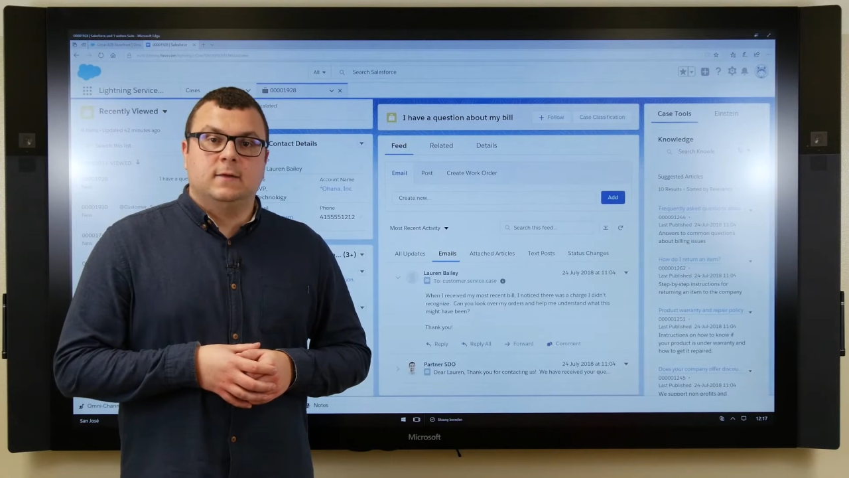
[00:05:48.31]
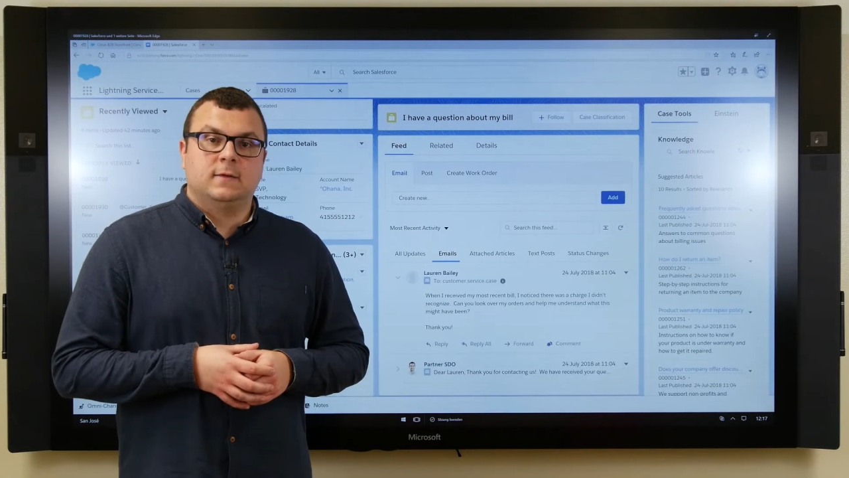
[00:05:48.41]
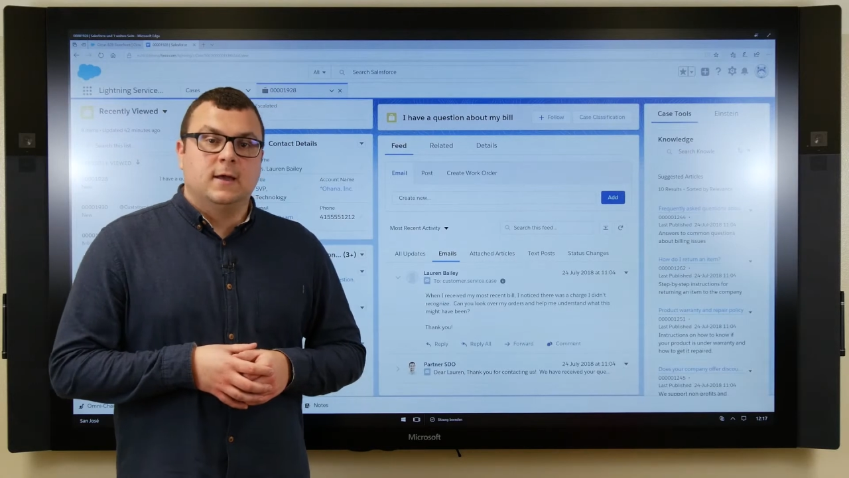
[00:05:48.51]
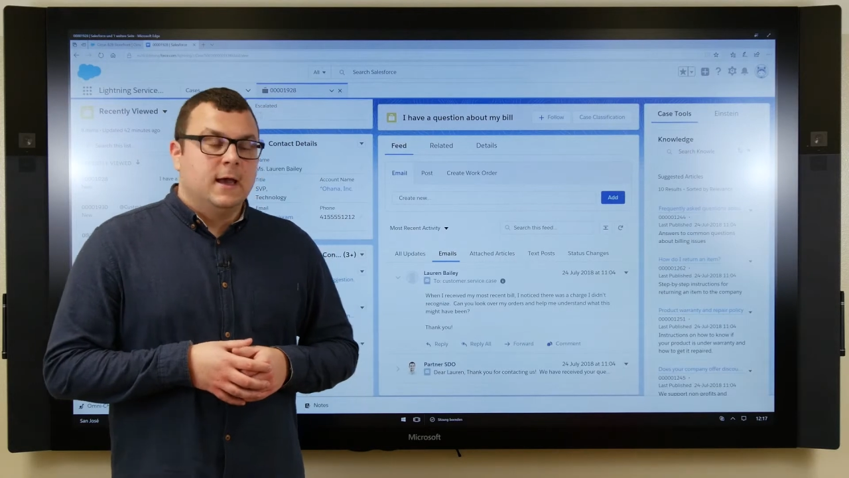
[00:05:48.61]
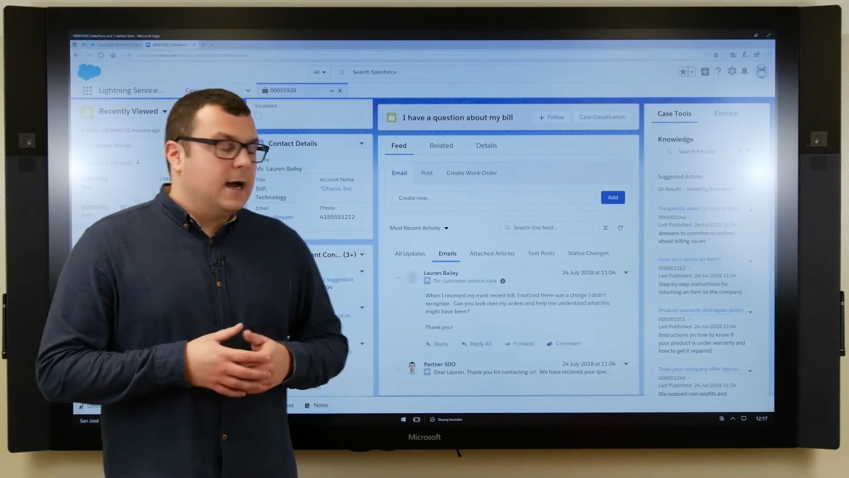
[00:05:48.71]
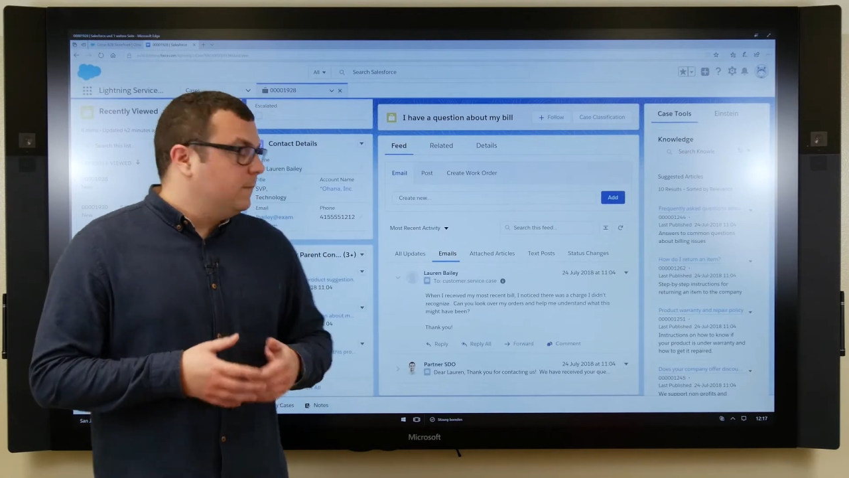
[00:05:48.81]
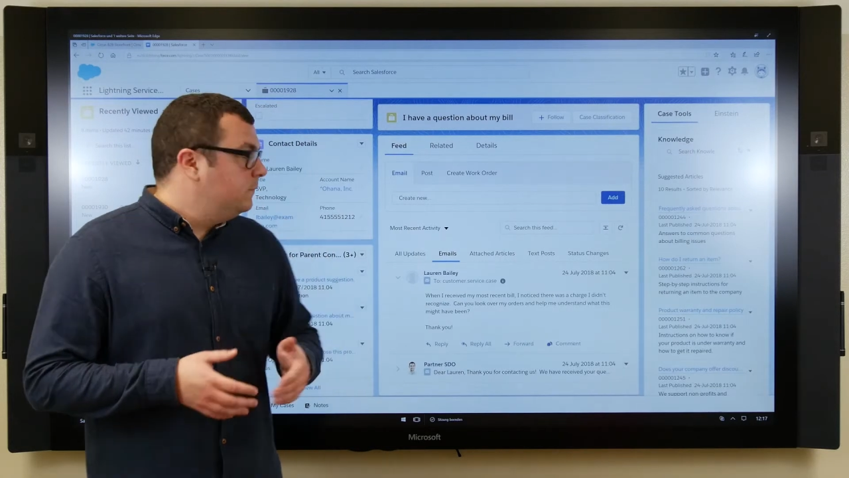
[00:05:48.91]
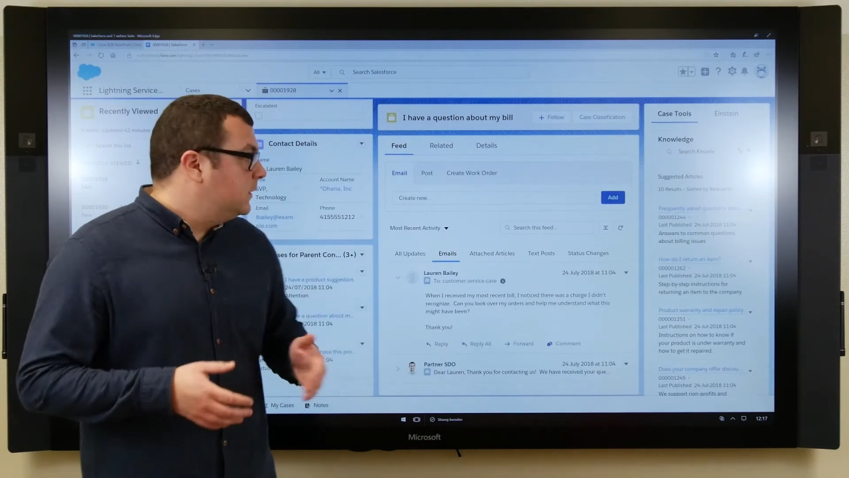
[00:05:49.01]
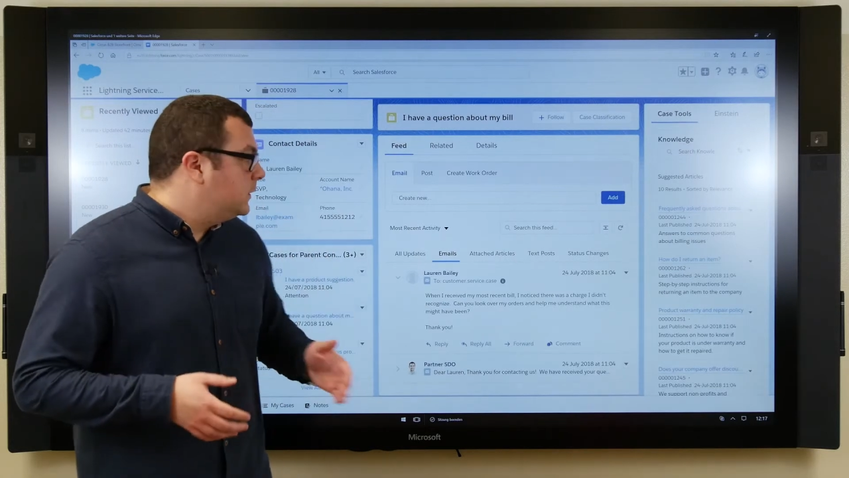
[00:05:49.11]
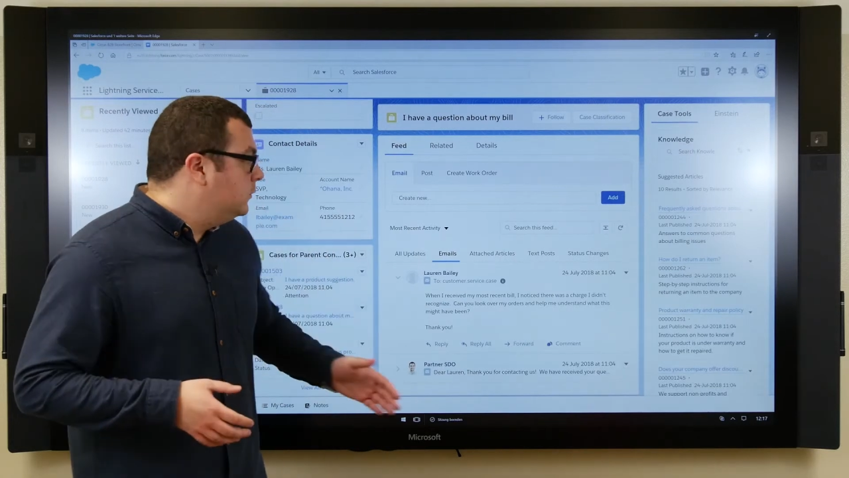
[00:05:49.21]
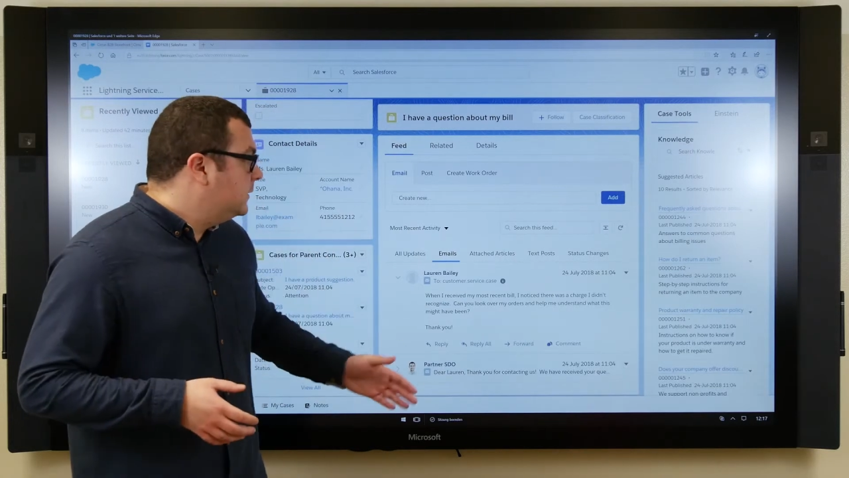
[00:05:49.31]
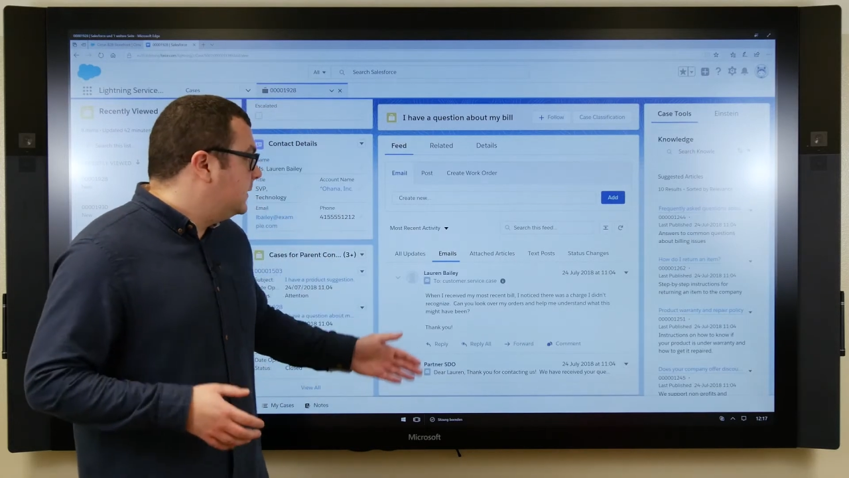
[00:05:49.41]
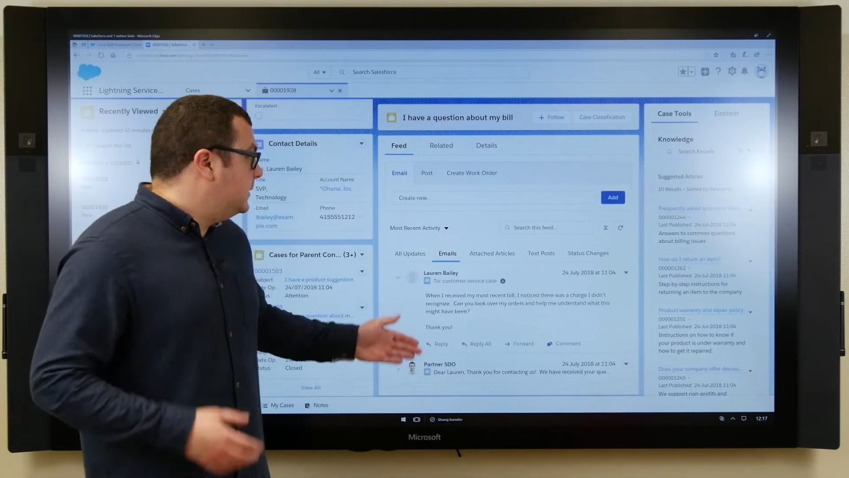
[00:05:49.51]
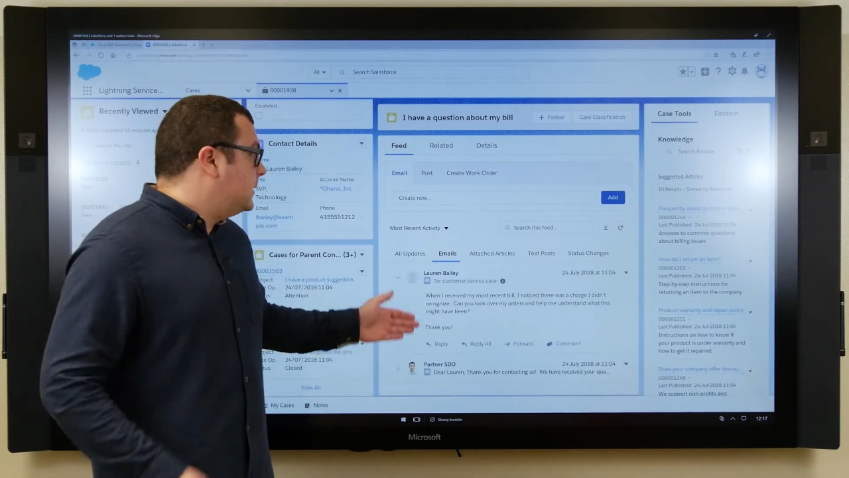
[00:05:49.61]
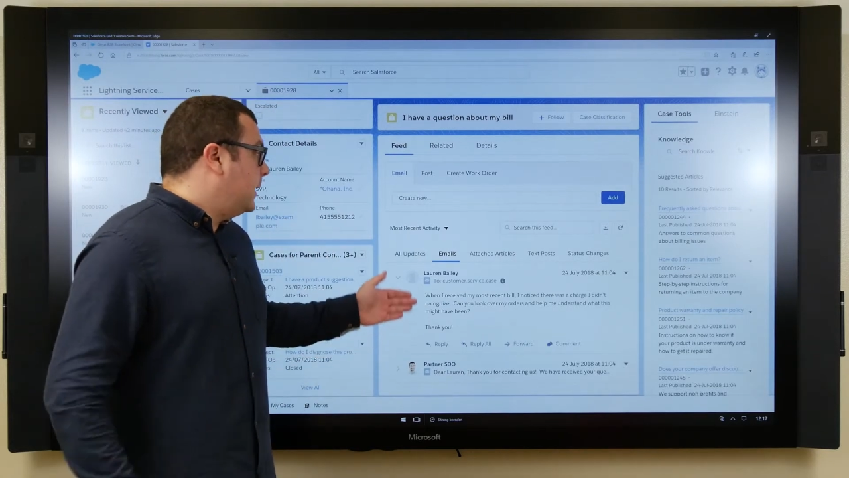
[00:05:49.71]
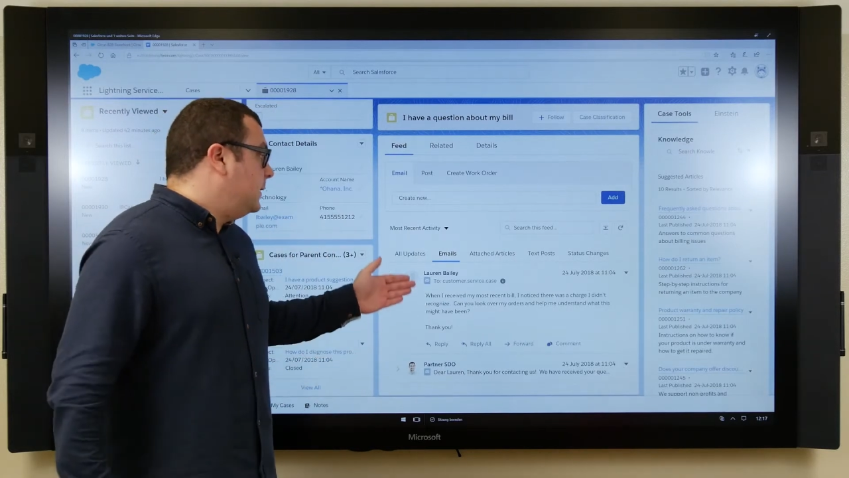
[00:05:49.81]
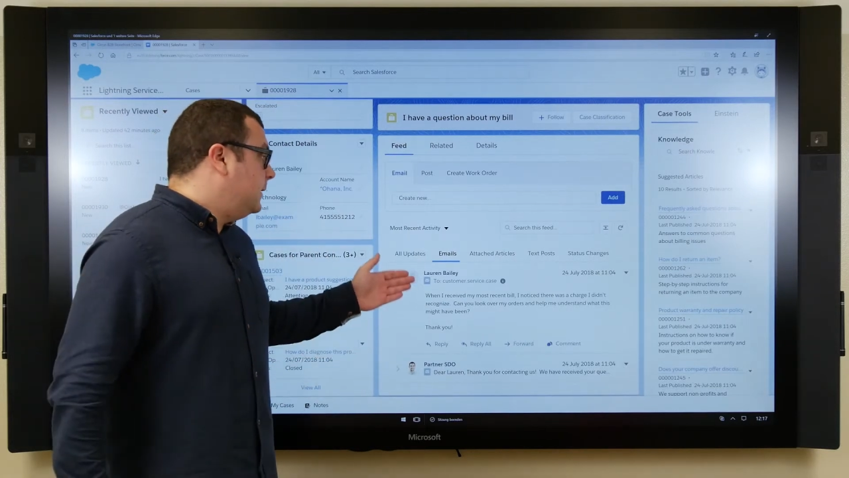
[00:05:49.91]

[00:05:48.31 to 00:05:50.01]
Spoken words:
email, there's also an